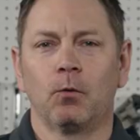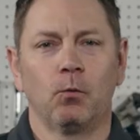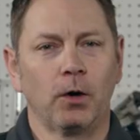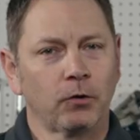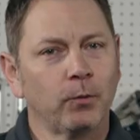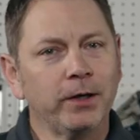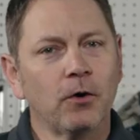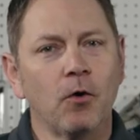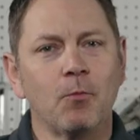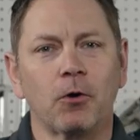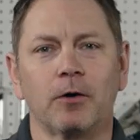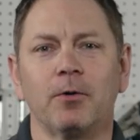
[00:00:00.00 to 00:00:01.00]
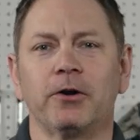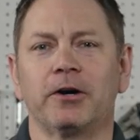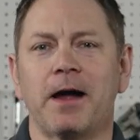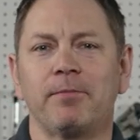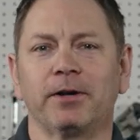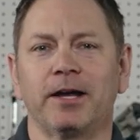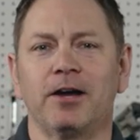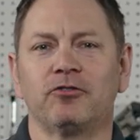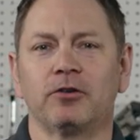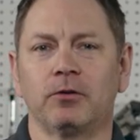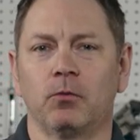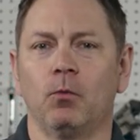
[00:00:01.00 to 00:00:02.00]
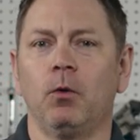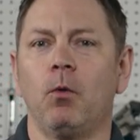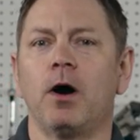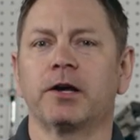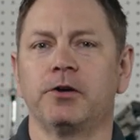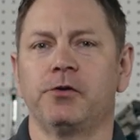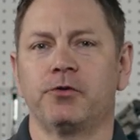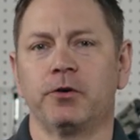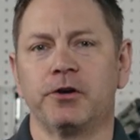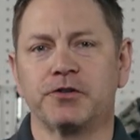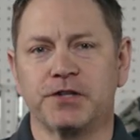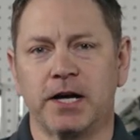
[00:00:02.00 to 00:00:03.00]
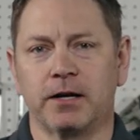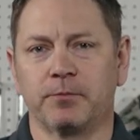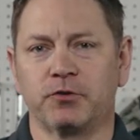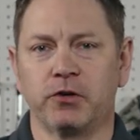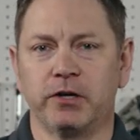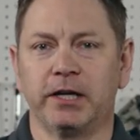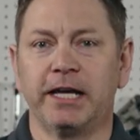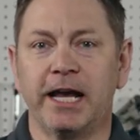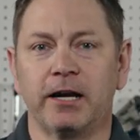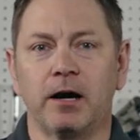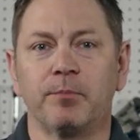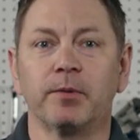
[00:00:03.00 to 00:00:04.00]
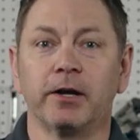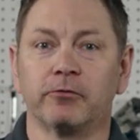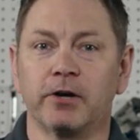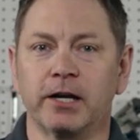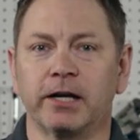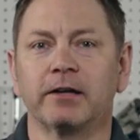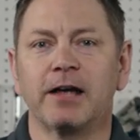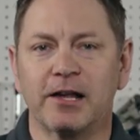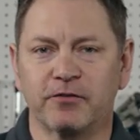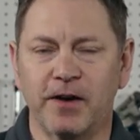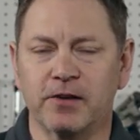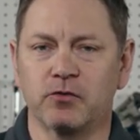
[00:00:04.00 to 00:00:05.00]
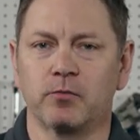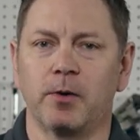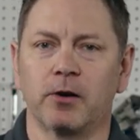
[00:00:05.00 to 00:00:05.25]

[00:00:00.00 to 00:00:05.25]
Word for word: Once we know more about your application, we'll walk you through your setup so you can get up and running as fast as